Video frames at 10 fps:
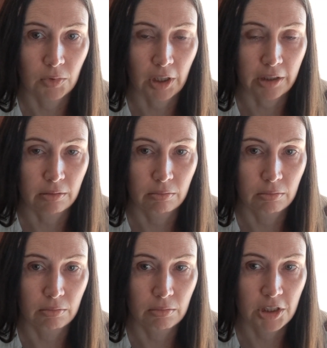I
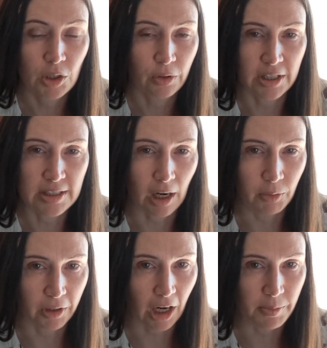still to this day, I'm
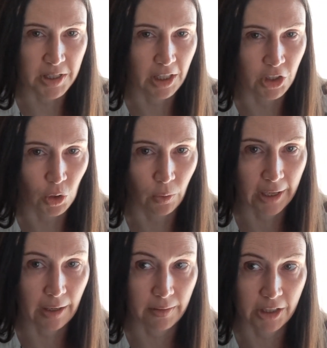not 100% sure
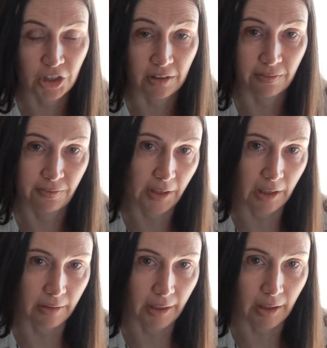how he actually
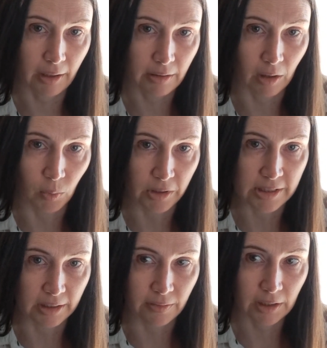found out that I
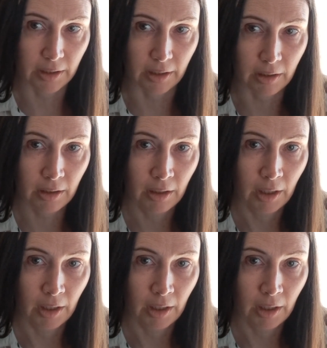was living there.